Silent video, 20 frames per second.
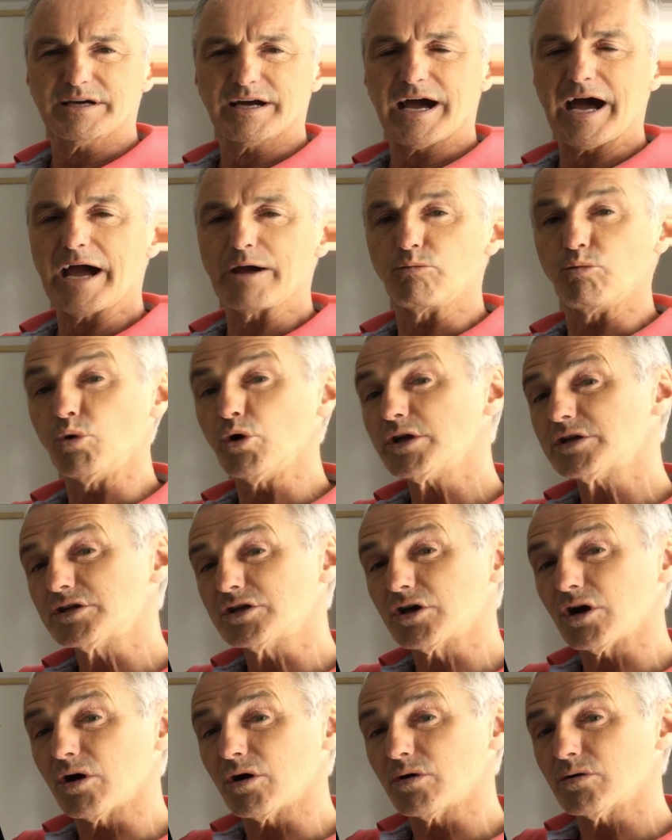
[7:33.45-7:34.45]
I would
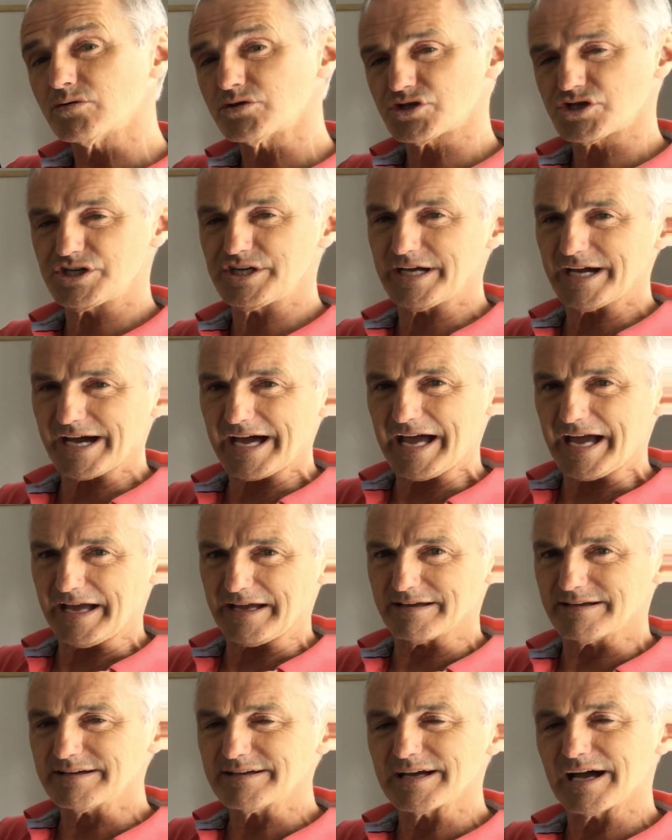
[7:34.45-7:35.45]
go, j'irai.
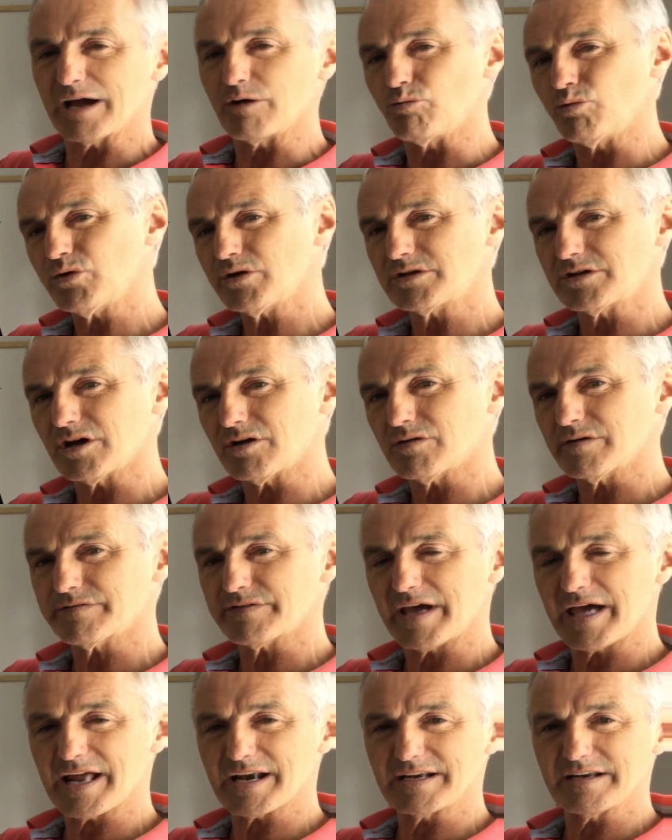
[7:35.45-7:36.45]
Huh? I would go if
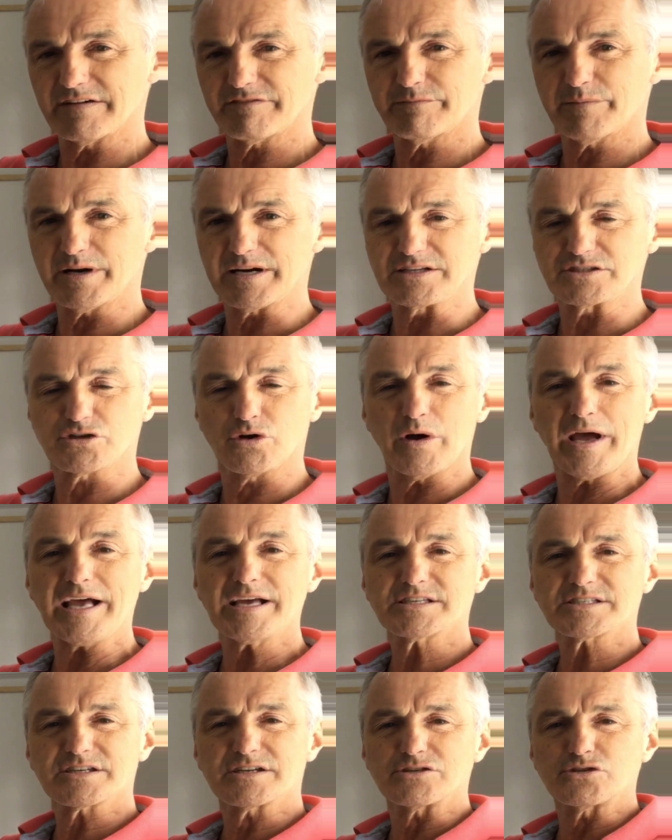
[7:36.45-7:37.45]
I had enough money. So,
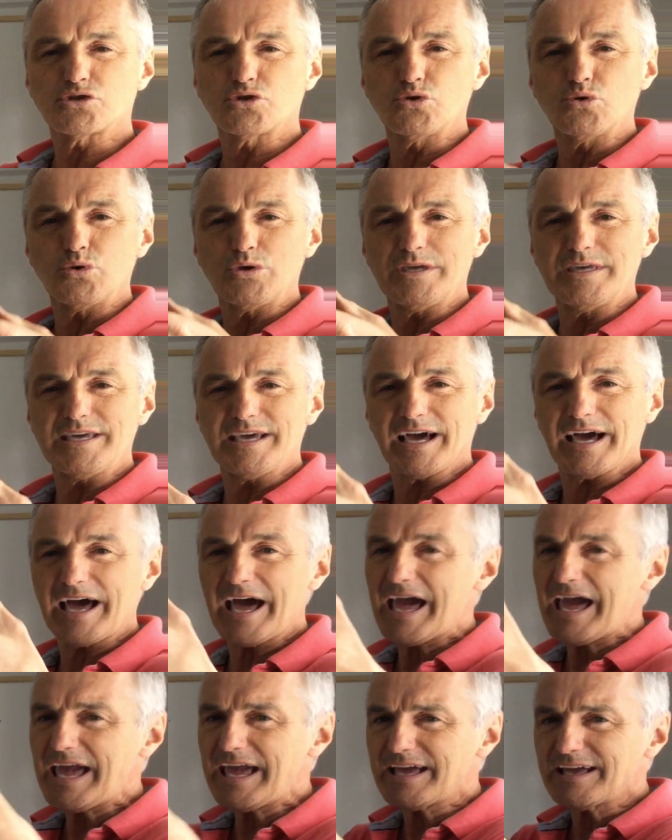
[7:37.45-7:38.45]
est-ce que tu
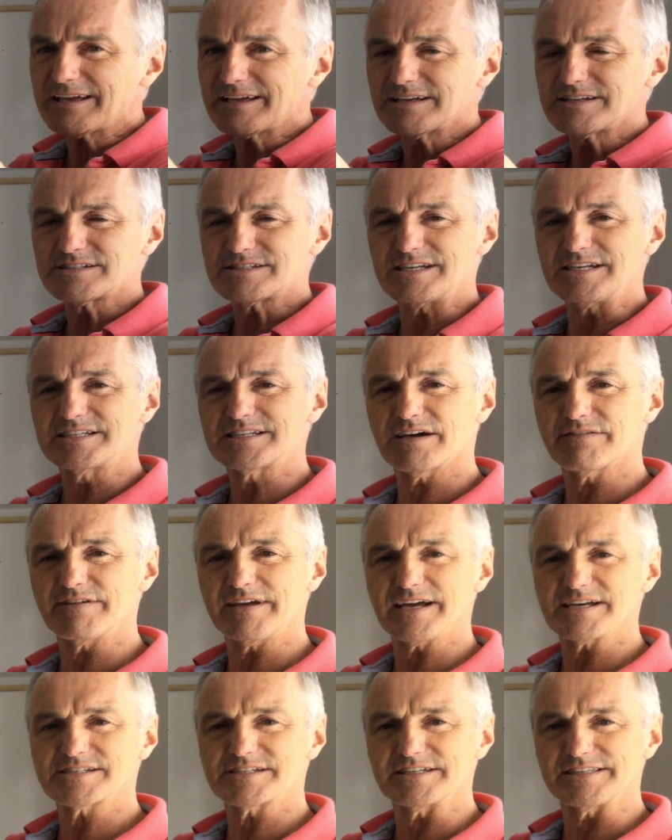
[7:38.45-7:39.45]
irais si tu
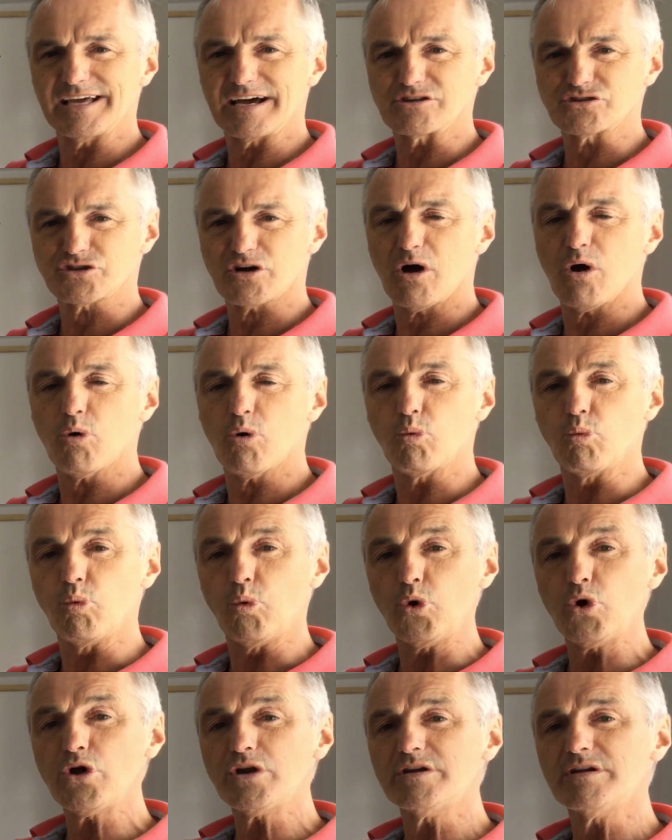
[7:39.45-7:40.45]
avais assez d'argent?
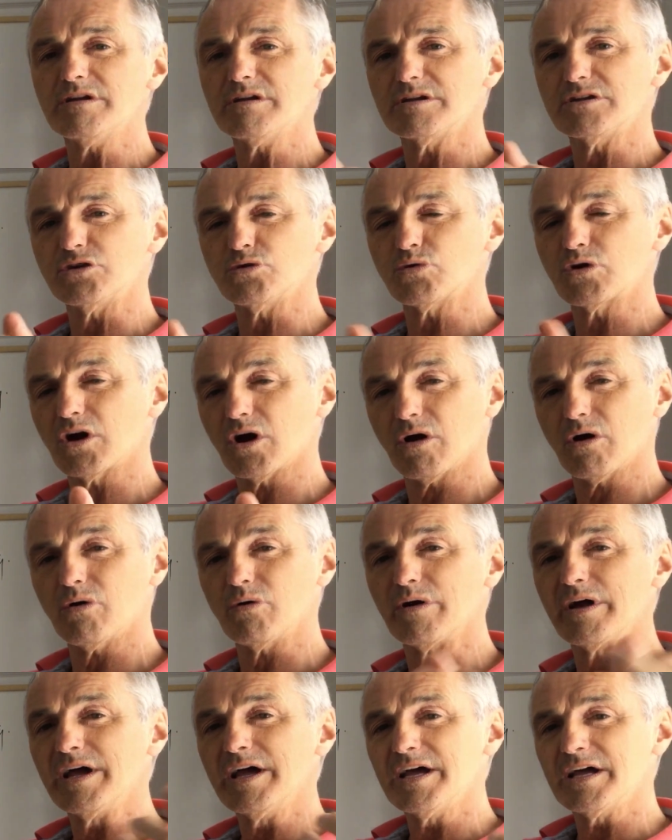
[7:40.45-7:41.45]
Would you
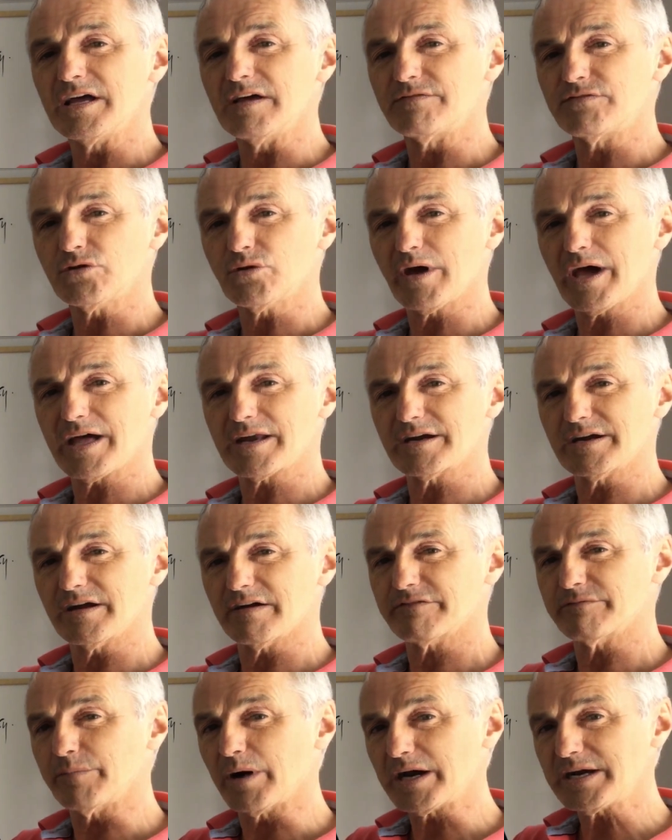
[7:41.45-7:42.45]
go if you had
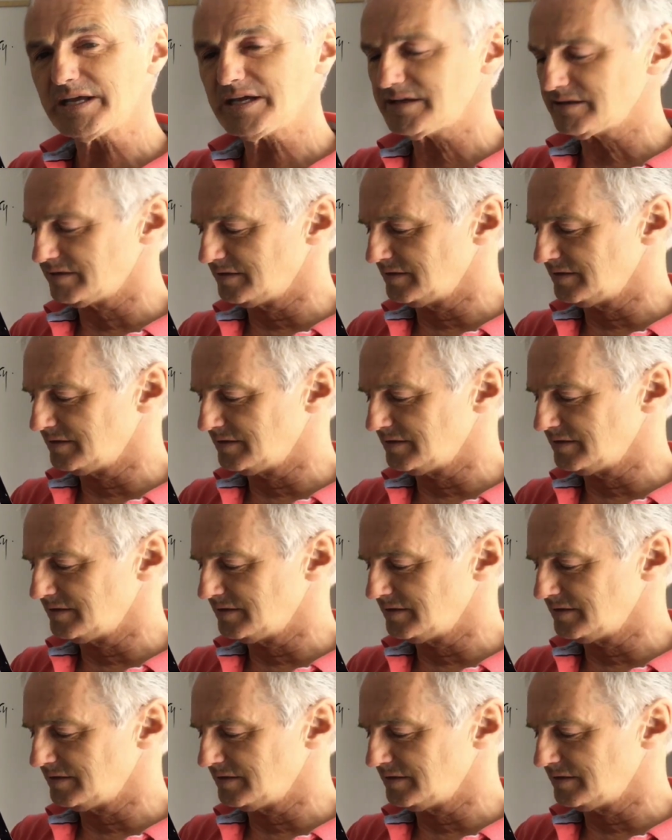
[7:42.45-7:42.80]
enough money?